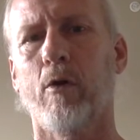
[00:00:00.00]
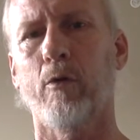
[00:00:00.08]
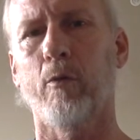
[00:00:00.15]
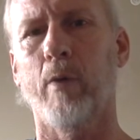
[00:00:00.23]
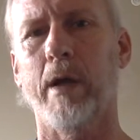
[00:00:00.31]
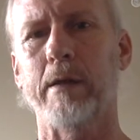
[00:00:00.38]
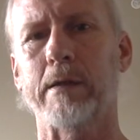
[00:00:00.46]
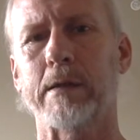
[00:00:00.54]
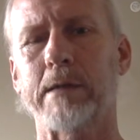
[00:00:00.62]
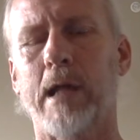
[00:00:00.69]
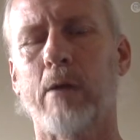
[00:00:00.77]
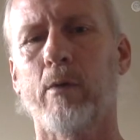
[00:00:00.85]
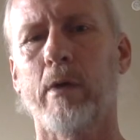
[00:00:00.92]
old ways, it's
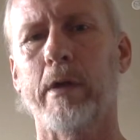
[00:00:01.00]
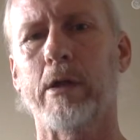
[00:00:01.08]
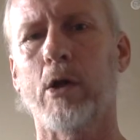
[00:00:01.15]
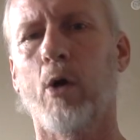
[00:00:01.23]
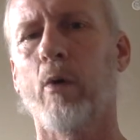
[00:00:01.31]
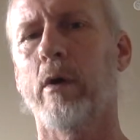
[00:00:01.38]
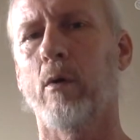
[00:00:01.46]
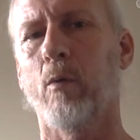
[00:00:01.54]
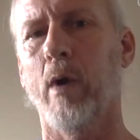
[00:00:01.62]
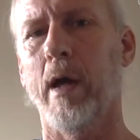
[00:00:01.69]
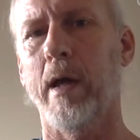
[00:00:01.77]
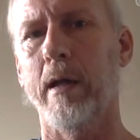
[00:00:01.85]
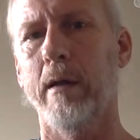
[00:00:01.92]
not really going
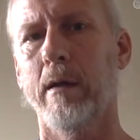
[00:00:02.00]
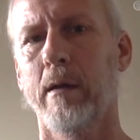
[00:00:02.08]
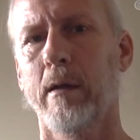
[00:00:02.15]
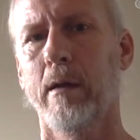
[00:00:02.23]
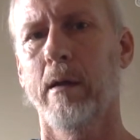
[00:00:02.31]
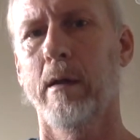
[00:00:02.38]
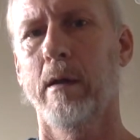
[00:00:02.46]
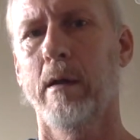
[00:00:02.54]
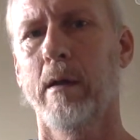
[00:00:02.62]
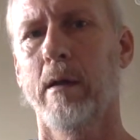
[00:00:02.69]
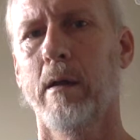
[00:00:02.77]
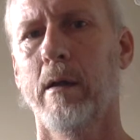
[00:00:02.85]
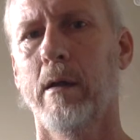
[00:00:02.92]
away,
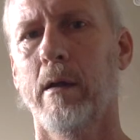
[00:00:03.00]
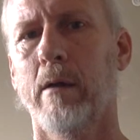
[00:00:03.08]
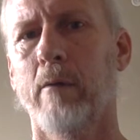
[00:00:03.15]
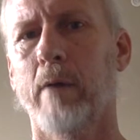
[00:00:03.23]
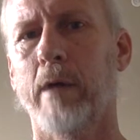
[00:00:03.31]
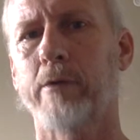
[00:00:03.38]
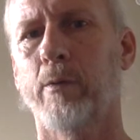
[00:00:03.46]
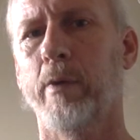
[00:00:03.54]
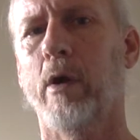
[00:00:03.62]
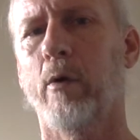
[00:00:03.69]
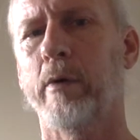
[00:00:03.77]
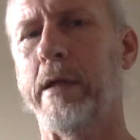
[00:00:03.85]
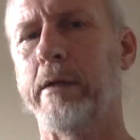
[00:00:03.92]
right? So we
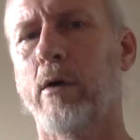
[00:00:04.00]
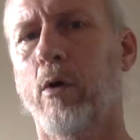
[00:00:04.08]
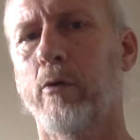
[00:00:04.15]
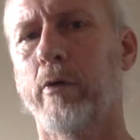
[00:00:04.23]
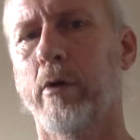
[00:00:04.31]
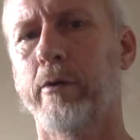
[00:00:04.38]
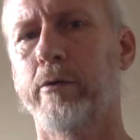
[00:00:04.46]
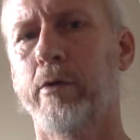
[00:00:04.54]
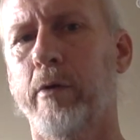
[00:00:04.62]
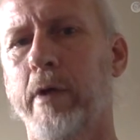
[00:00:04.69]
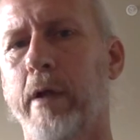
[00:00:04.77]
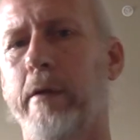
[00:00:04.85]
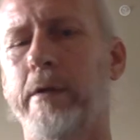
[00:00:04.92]
don't need to hold on to
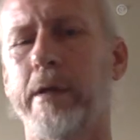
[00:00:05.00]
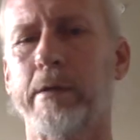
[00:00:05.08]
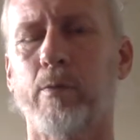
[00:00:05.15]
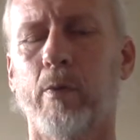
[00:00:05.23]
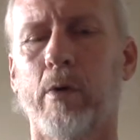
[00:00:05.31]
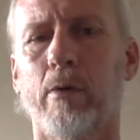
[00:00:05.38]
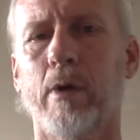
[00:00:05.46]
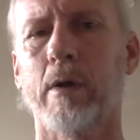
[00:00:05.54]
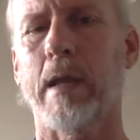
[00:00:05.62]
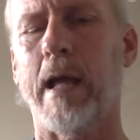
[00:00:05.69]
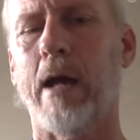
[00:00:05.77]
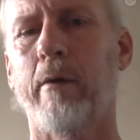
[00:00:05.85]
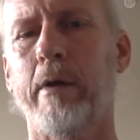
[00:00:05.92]
it. It's just we're
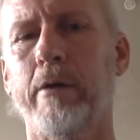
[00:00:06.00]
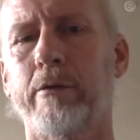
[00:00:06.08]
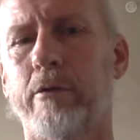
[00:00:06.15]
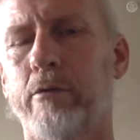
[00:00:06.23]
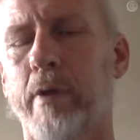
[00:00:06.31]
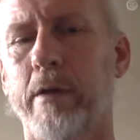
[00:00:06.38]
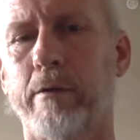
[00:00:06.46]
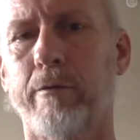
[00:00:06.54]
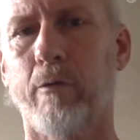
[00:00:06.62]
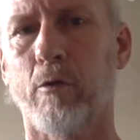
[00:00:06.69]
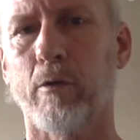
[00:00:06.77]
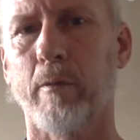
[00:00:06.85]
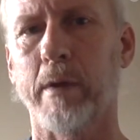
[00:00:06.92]
allowing it to
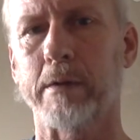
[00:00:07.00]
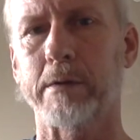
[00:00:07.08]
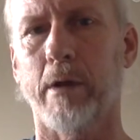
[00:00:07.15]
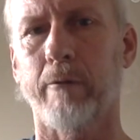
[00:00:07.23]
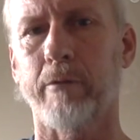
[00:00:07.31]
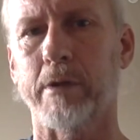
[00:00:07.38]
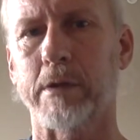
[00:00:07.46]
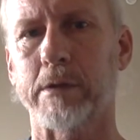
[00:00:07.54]
transform itself into